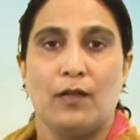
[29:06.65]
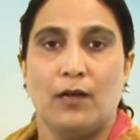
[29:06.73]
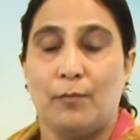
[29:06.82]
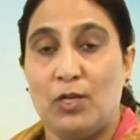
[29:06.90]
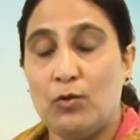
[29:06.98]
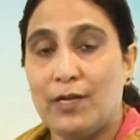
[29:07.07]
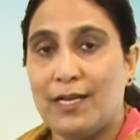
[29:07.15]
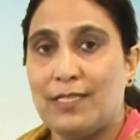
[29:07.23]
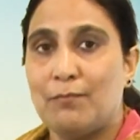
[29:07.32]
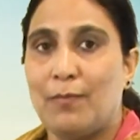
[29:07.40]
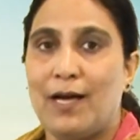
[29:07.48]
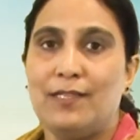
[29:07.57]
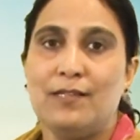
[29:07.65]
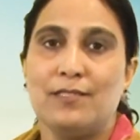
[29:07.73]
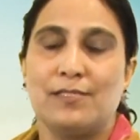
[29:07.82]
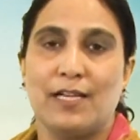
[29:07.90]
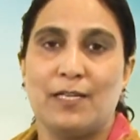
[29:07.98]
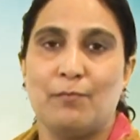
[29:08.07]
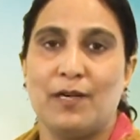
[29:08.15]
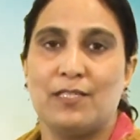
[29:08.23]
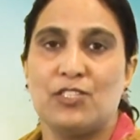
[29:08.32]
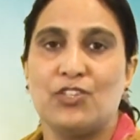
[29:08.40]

I mean, look at the mother's statement.